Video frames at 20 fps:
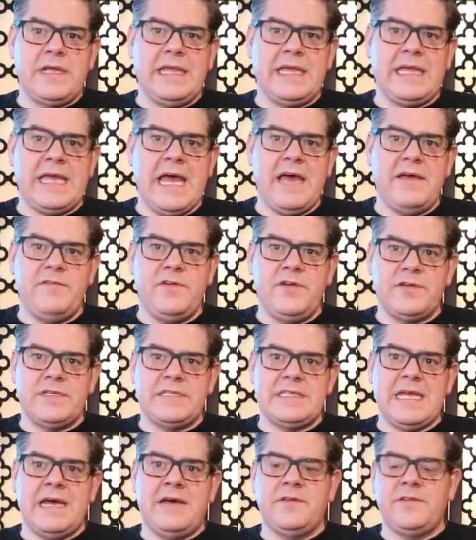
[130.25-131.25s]
like a heavier
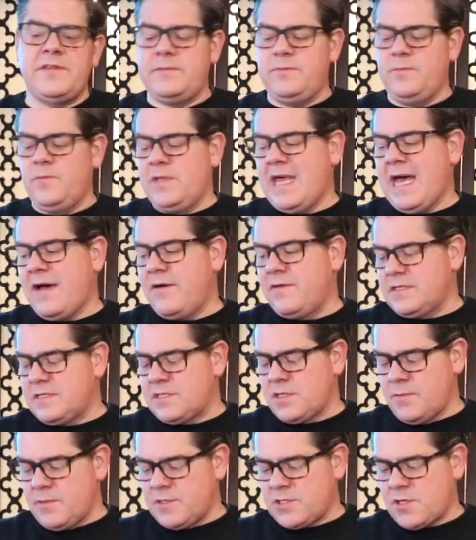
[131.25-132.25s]
stout without
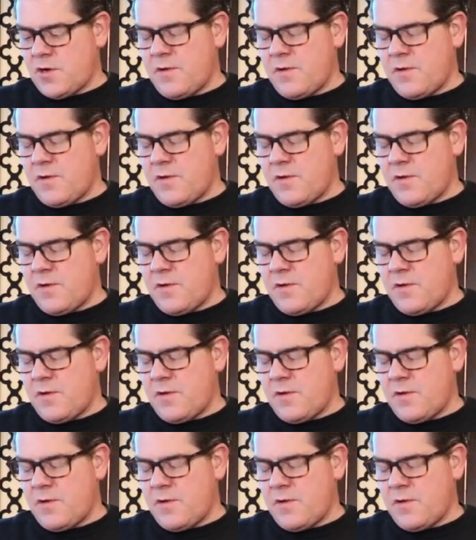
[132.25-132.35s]
so much